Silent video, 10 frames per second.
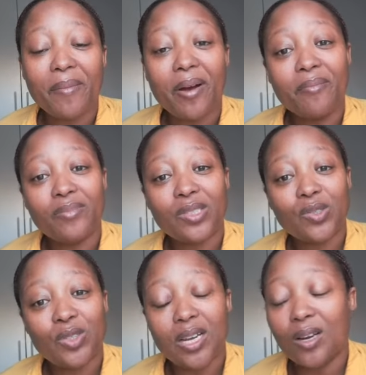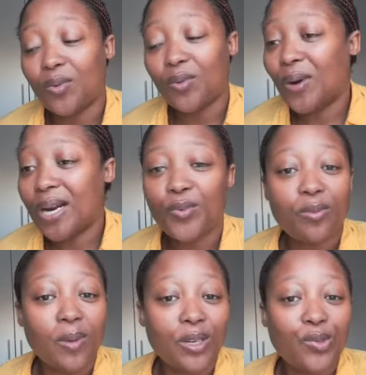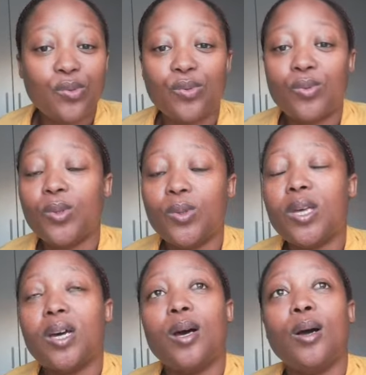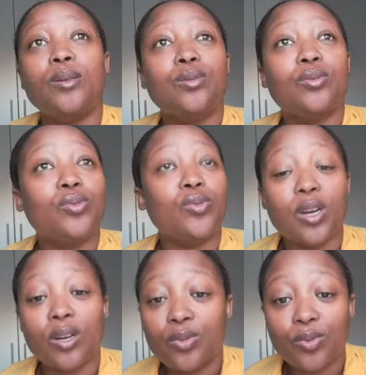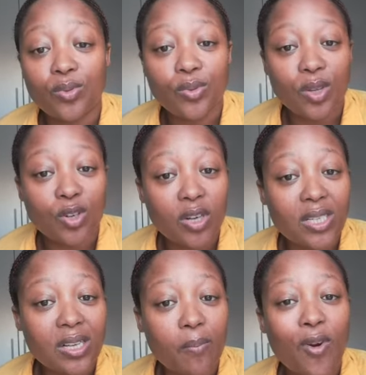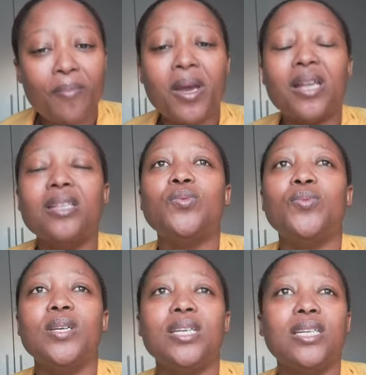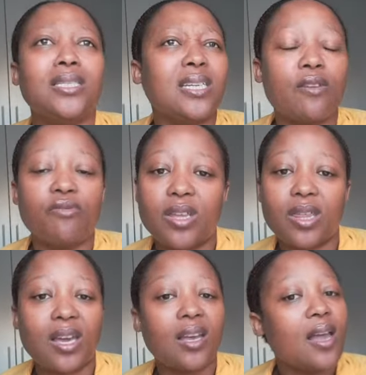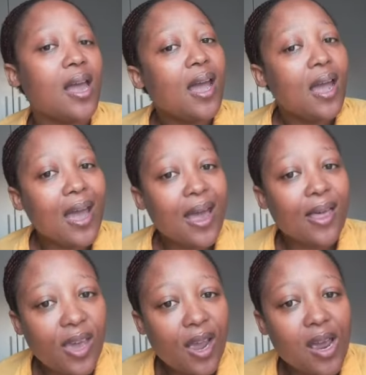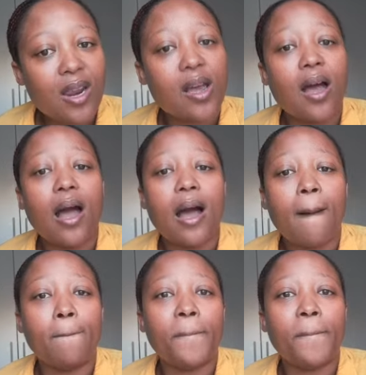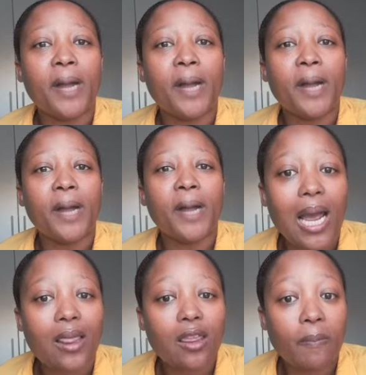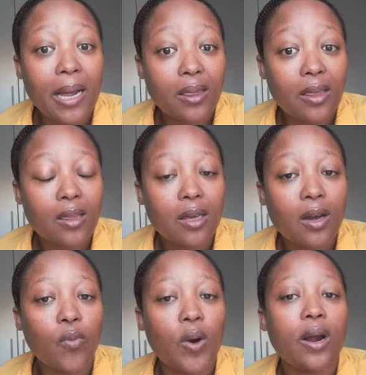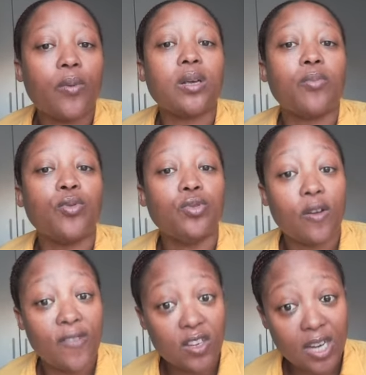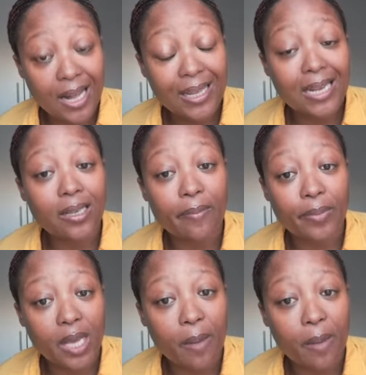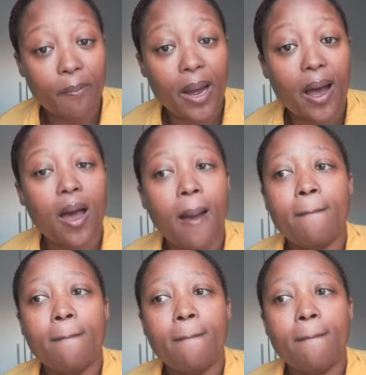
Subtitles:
My mom went with me to the doctor's appointments. We did everything. And then by the 9th month, when I was supposed to have the child, September,